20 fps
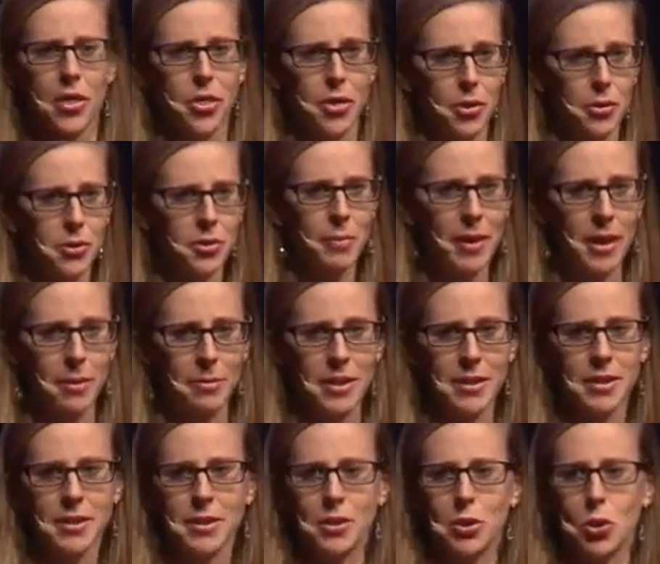Those
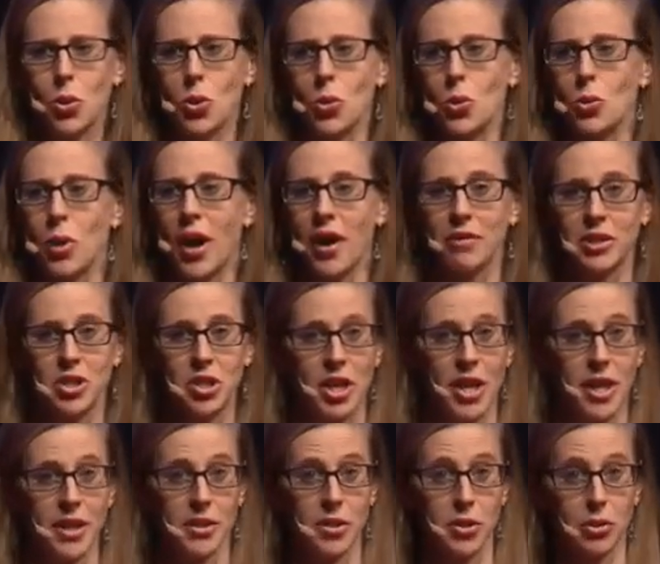babies who have a
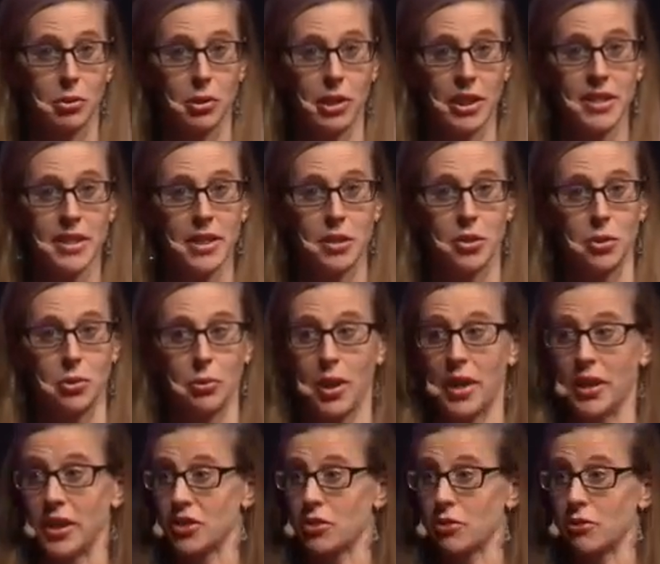chance to listen to
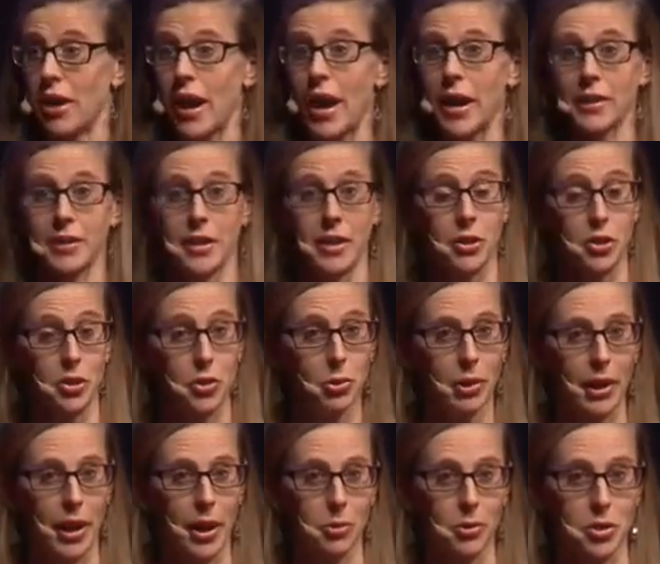and interact in
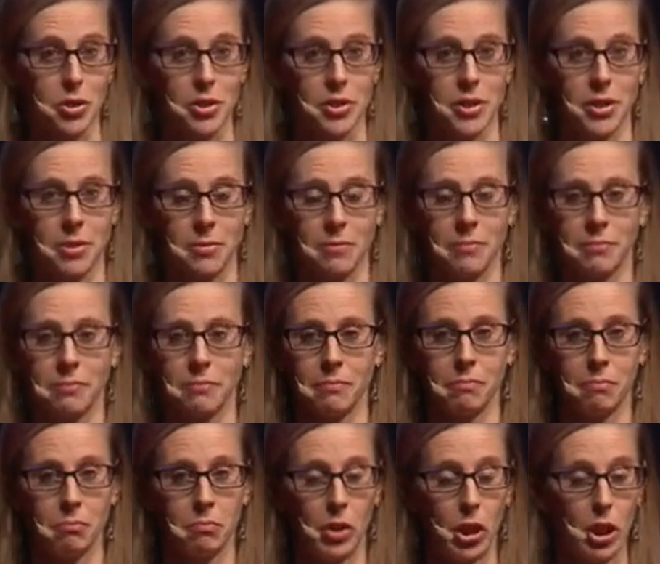2 languages
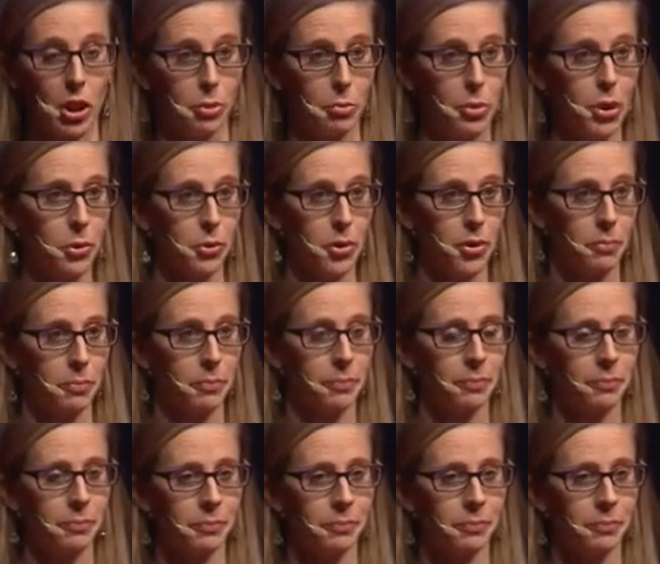learn both,